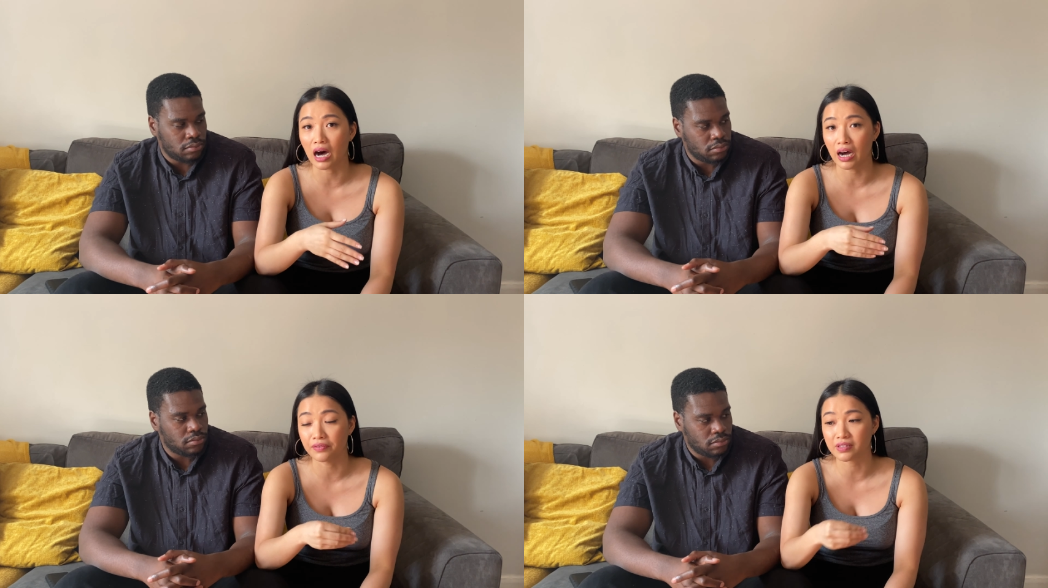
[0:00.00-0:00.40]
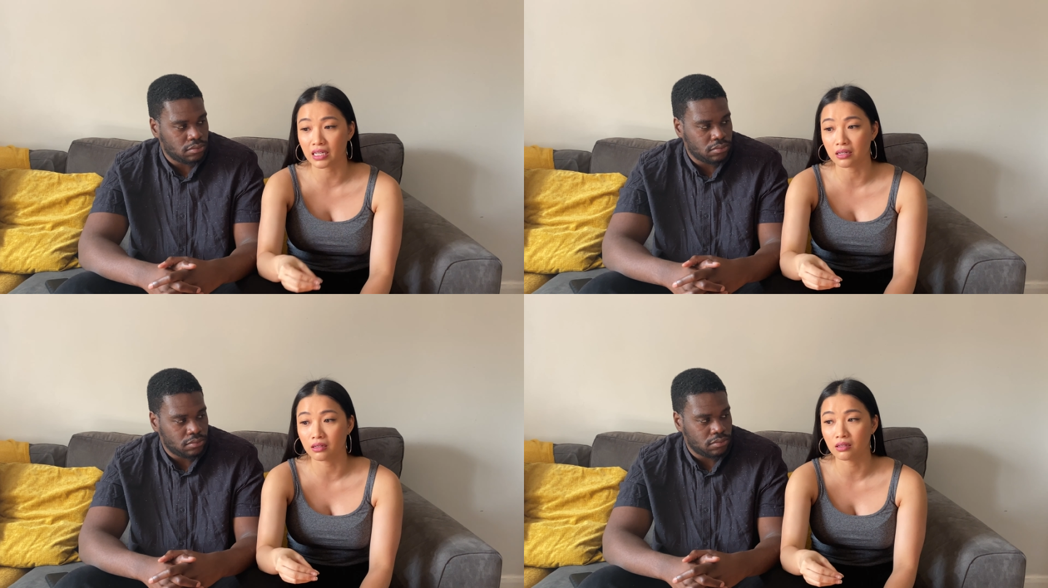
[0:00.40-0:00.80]
Speaker 1: hmm. I've
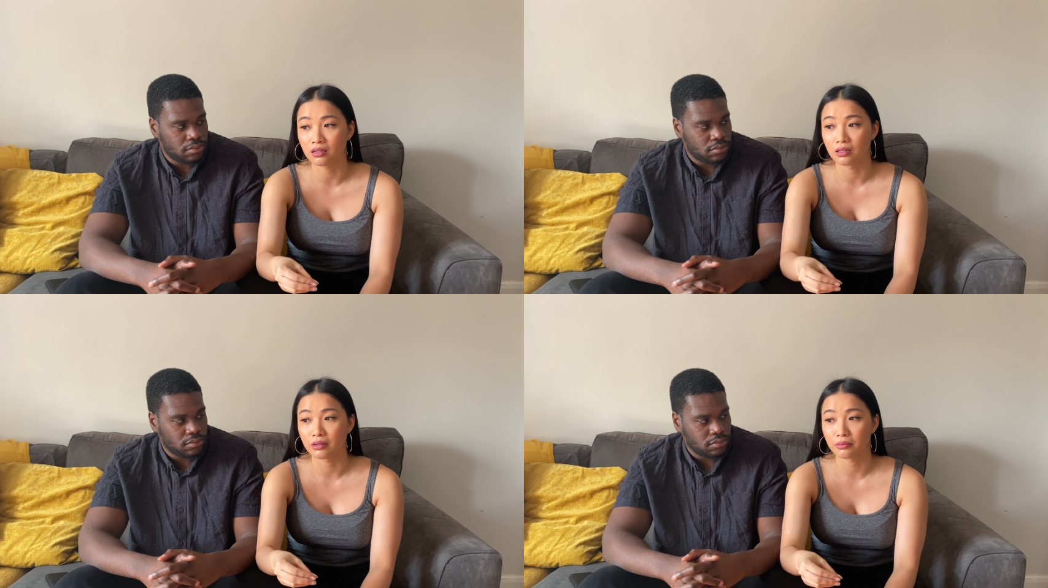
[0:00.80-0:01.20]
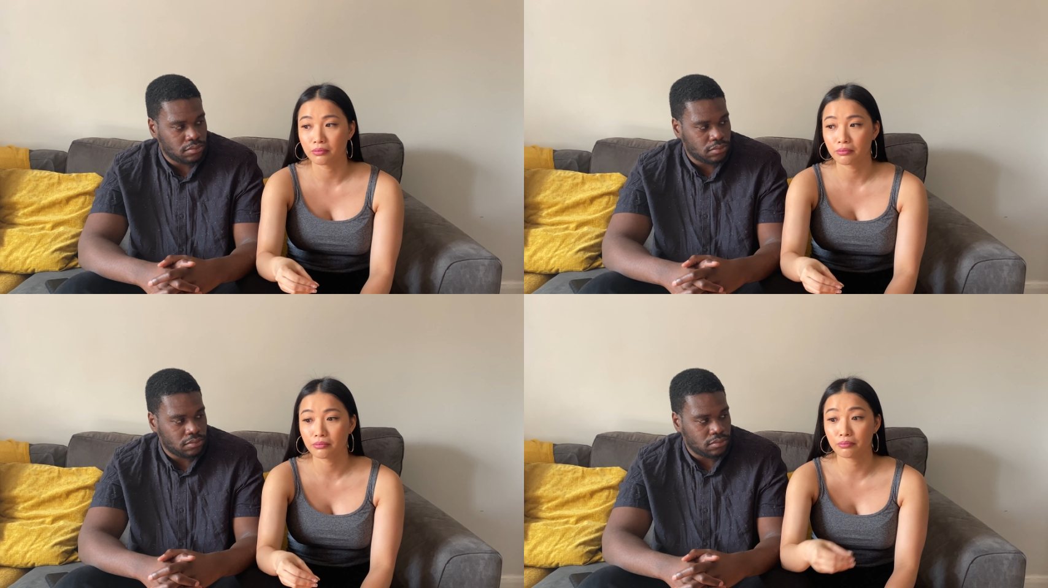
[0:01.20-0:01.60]
seen
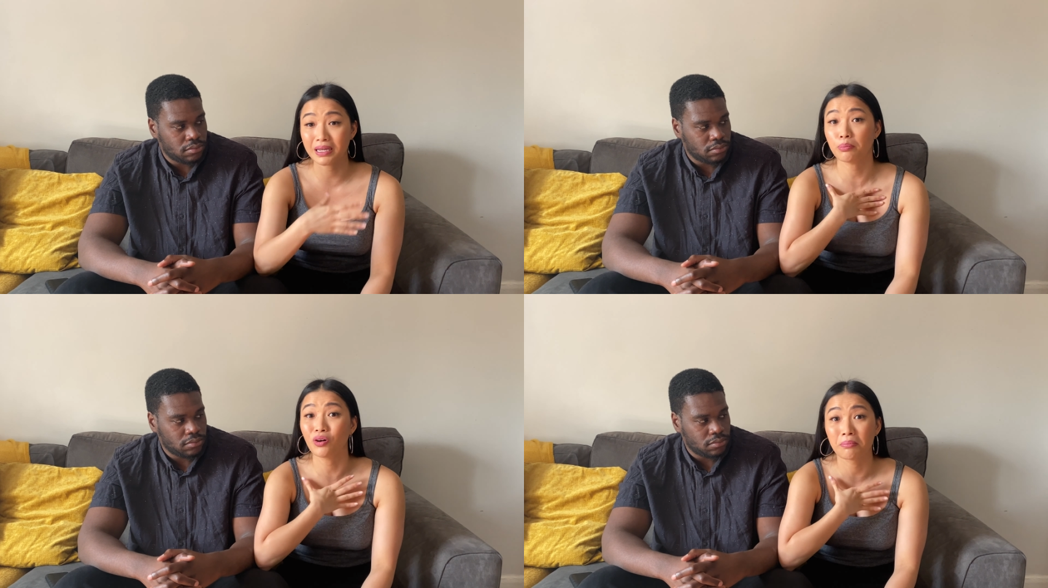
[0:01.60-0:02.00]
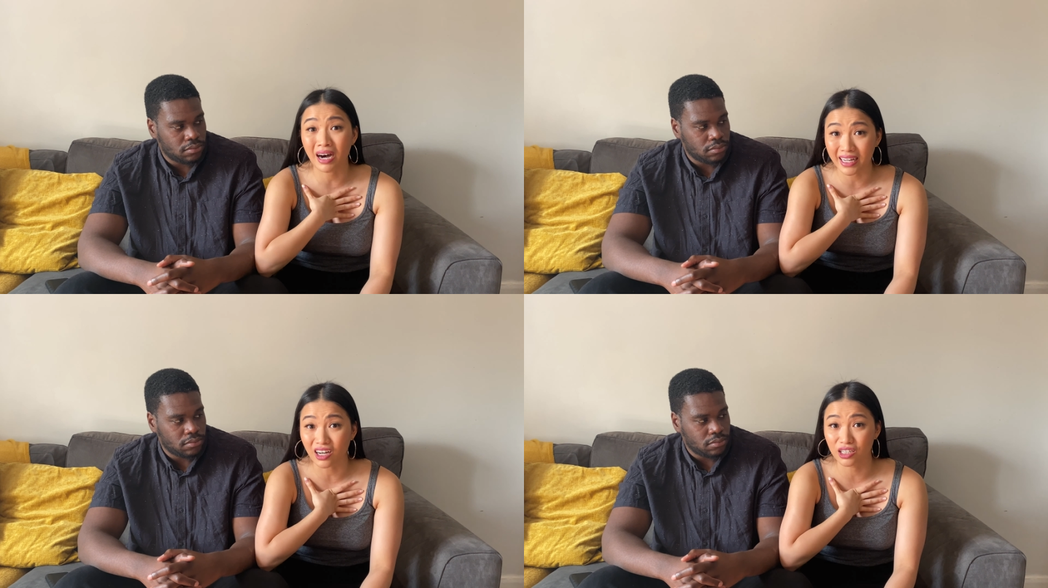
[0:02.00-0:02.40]
people in
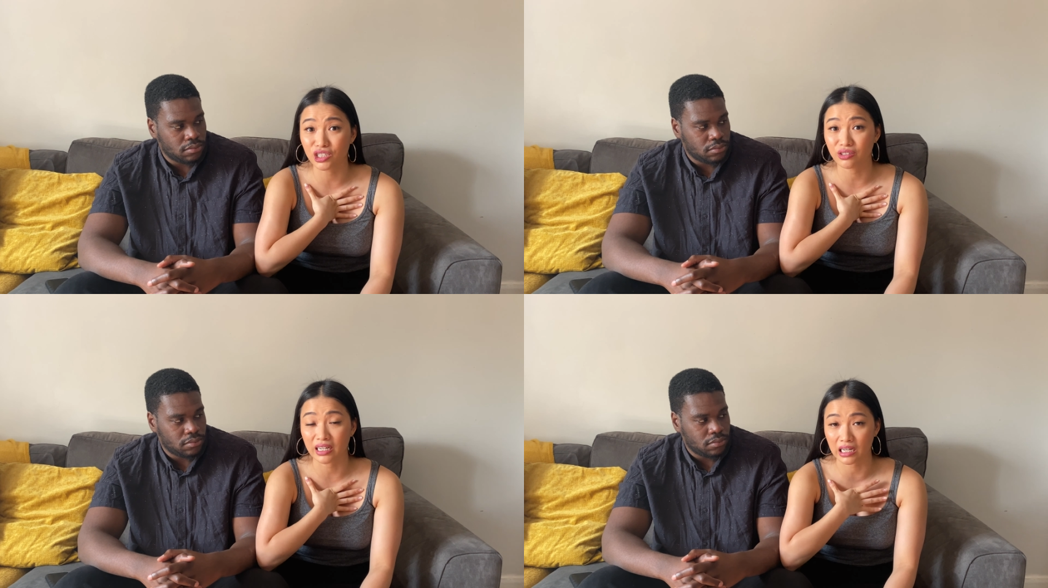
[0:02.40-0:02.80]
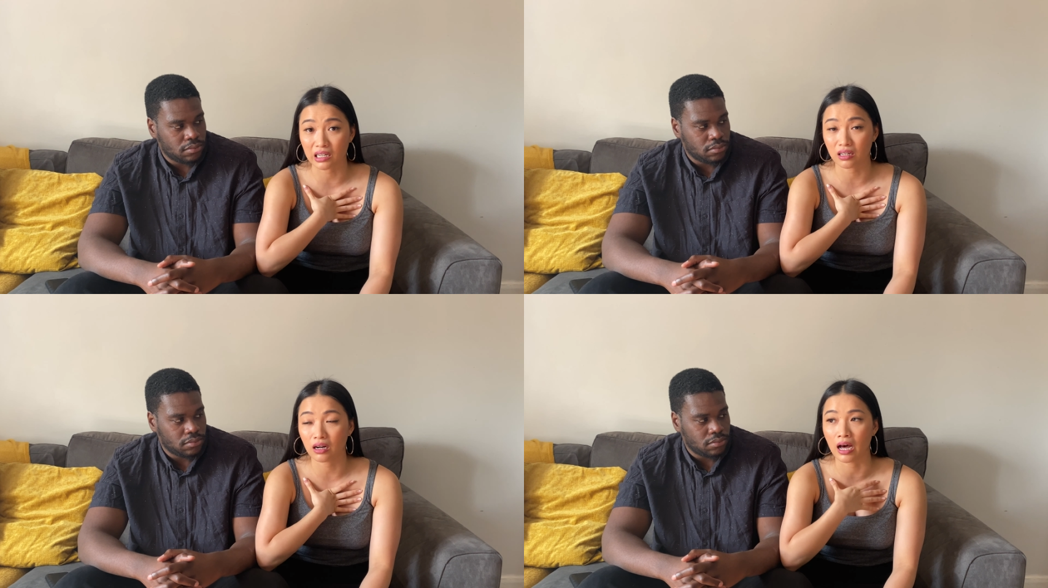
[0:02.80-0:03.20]
my country eat.
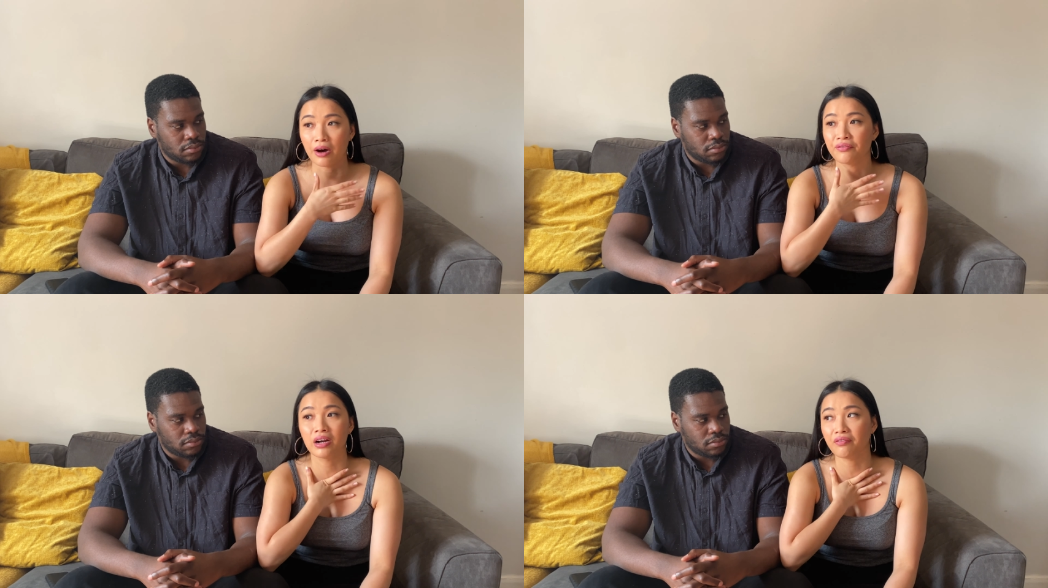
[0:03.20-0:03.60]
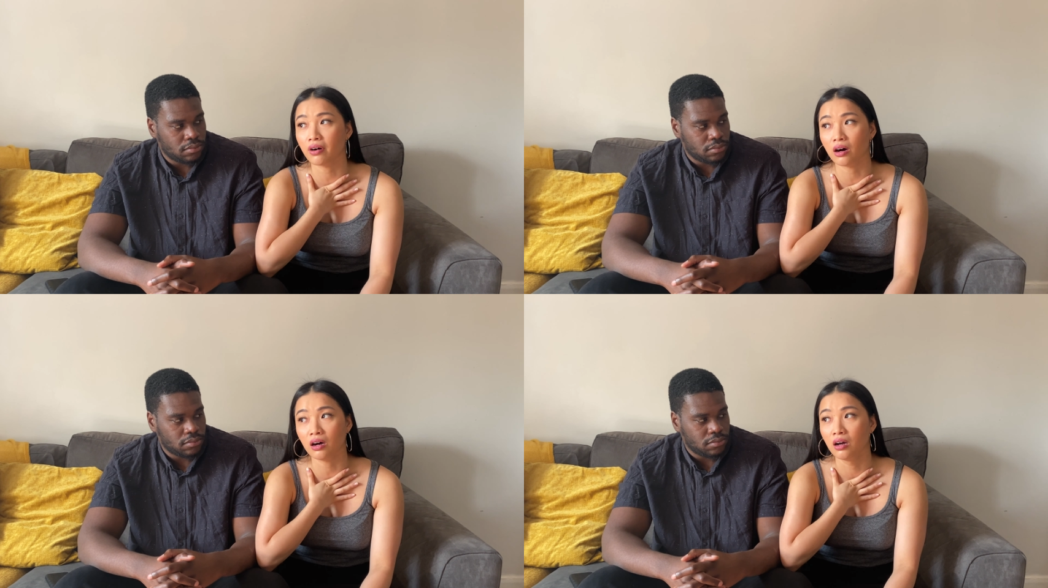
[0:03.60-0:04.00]
Like I've
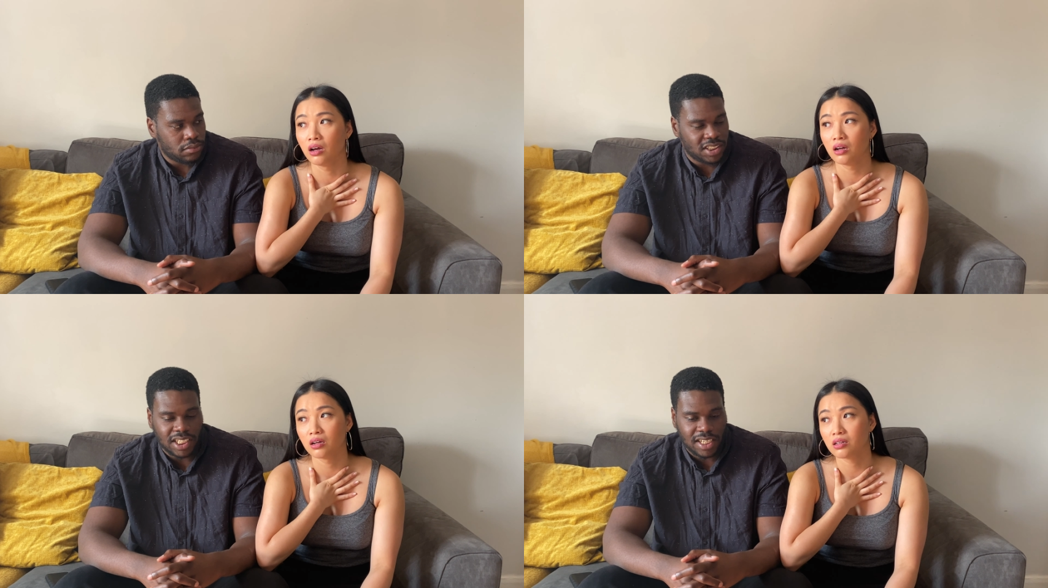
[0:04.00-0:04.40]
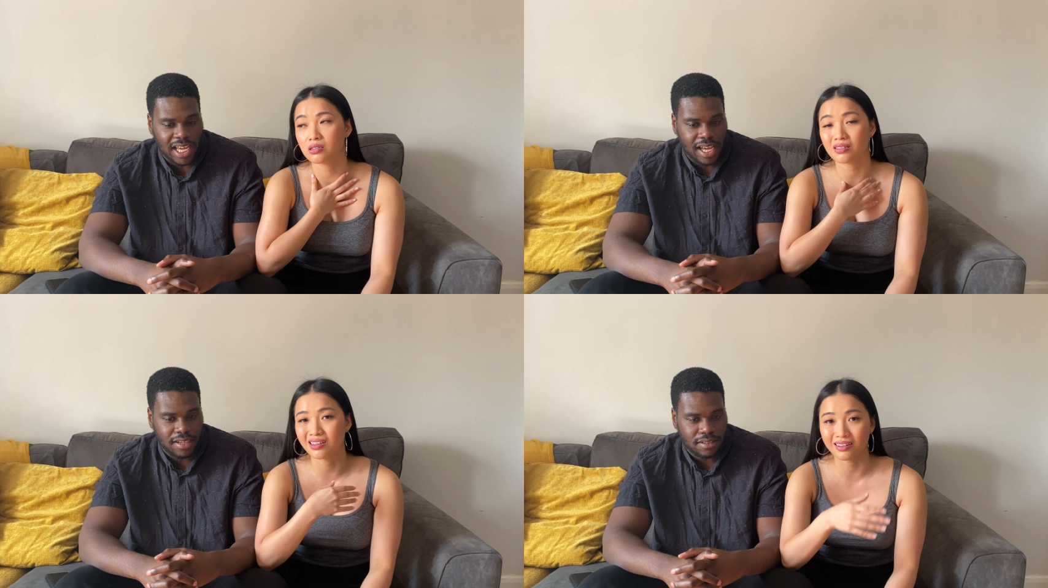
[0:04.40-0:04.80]
never seen
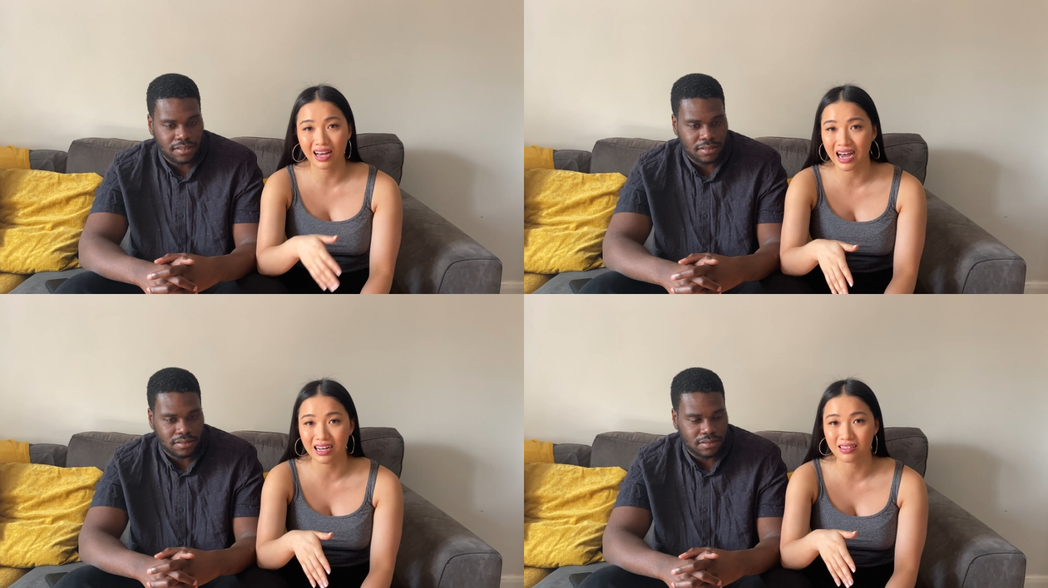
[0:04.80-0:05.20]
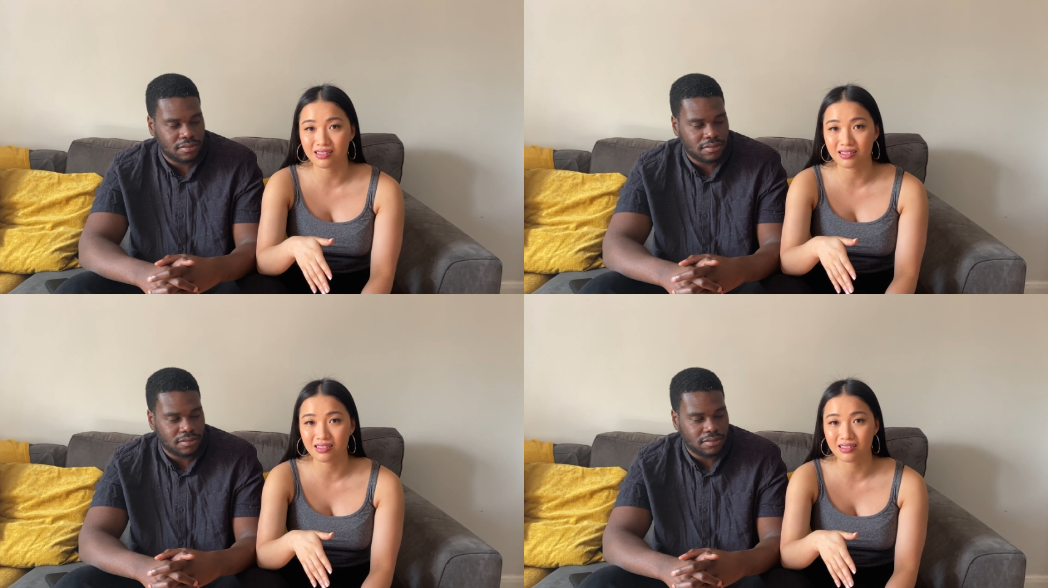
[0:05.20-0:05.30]
cat. seen cats